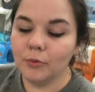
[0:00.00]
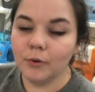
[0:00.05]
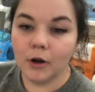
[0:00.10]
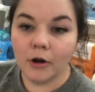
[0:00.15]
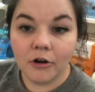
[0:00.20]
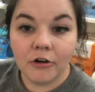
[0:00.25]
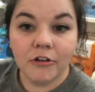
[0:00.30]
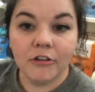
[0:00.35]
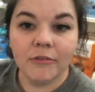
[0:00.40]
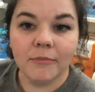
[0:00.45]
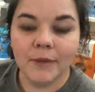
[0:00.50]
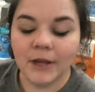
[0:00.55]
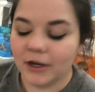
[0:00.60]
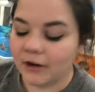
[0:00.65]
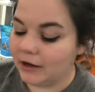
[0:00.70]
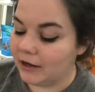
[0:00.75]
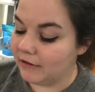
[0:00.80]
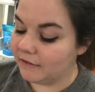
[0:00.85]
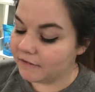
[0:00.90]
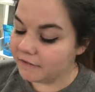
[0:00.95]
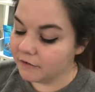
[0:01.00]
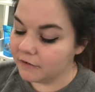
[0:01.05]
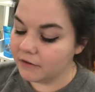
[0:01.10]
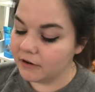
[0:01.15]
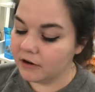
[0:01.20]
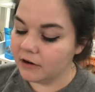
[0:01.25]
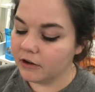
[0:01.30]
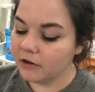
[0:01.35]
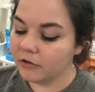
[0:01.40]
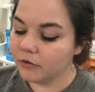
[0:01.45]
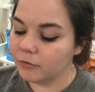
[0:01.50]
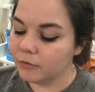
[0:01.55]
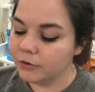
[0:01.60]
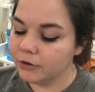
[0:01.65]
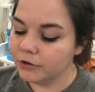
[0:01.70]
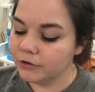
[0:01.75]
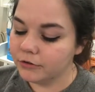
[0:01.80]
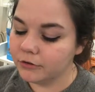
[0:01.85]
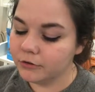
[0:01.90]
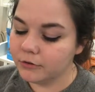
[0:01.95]
rosemary. So there is
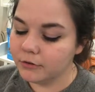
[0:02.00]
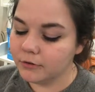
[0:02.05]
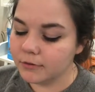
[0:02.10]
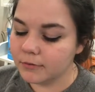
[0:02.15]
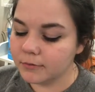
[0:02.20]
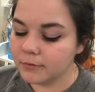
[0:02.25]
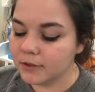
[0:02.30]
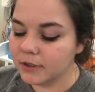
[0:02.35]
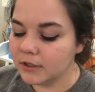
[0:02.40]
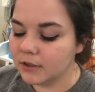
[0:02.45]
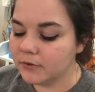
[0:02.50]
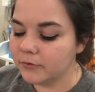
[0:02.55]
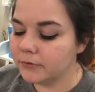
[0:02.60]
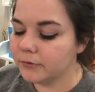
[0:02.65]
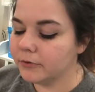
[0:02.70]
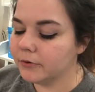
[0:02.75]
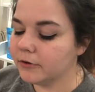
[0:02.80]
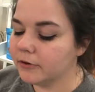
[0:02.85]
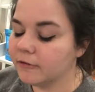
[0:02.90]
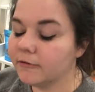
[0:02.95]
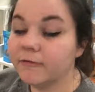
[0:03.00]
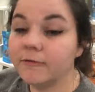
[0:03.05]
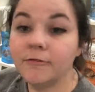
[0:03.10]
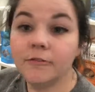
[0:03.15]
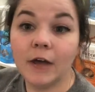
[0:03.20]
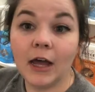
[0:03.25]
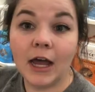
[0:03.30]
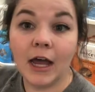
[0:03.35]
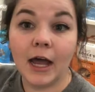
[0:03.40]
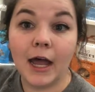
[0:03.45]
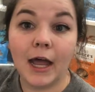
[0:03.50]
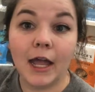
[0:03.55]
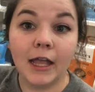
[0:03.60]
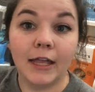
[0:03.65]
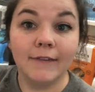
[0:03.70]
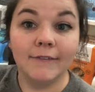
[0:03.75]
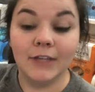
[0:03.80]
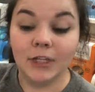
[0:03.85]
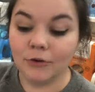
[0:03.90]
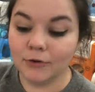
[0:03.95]

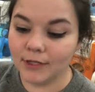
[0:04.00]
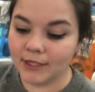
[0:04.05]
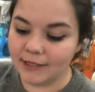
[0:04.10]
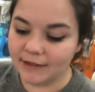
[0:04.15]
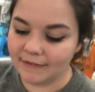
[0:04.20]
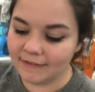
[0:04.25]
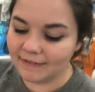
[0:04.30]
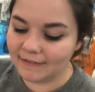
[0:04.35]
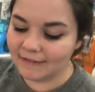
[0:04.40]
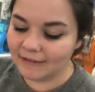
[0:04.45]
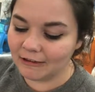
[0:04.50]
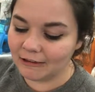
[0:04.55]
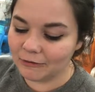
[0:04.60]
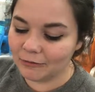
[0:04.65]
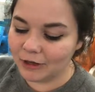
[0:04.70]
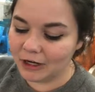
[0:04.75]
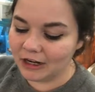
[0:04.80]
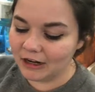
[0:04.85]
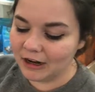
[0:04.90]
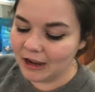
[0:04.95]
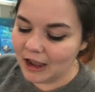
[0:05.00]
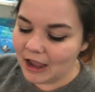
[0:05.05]
5 ingredients in this one.